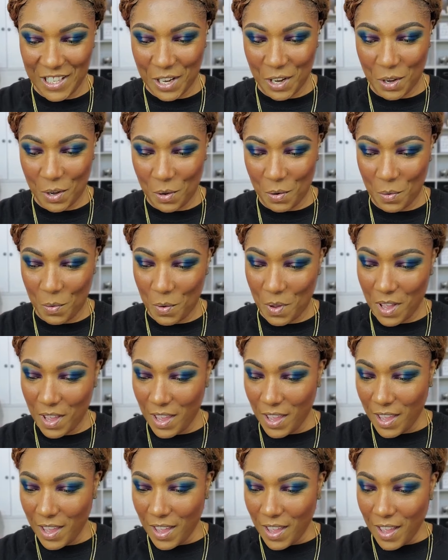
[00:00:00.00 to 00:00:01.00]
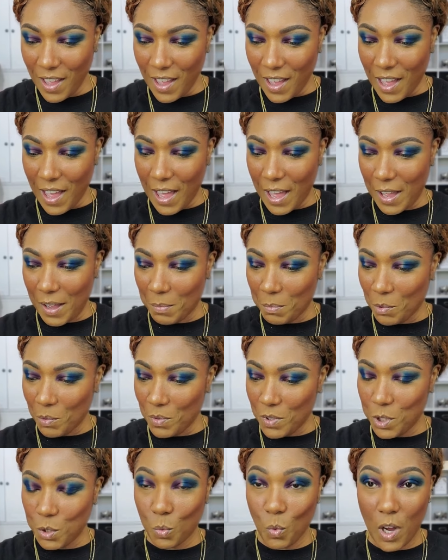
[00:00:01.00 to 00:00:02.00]
so
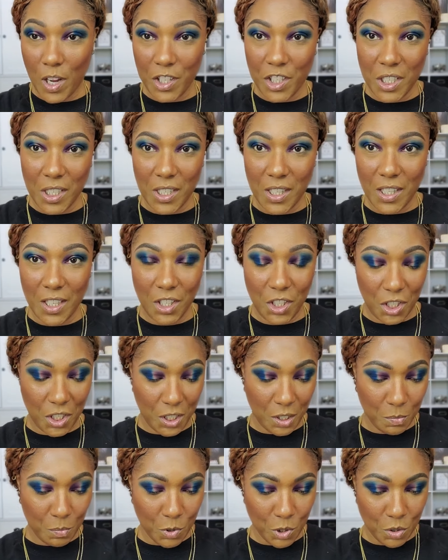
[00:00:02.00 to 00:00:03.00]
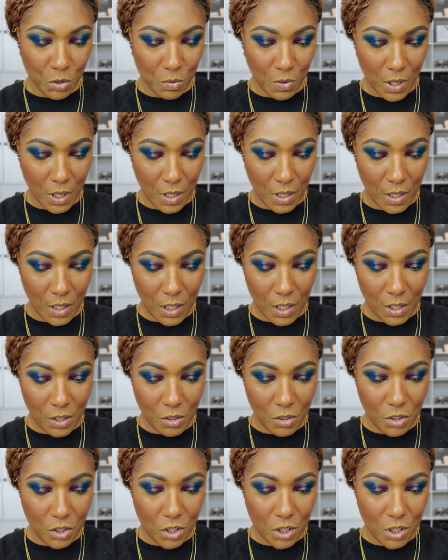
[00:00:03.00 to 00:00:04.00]
I'm swatching these shimmers right
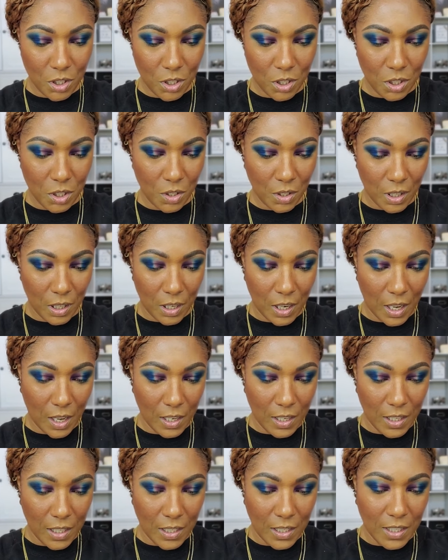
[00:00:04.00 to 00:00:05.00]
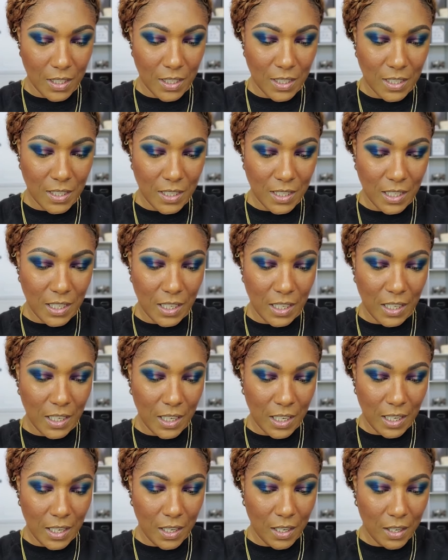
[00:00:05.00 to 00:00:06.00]
now just so that I can
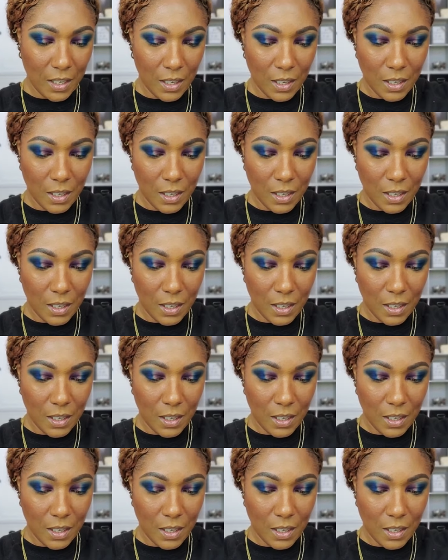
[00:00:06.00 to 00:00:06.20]
see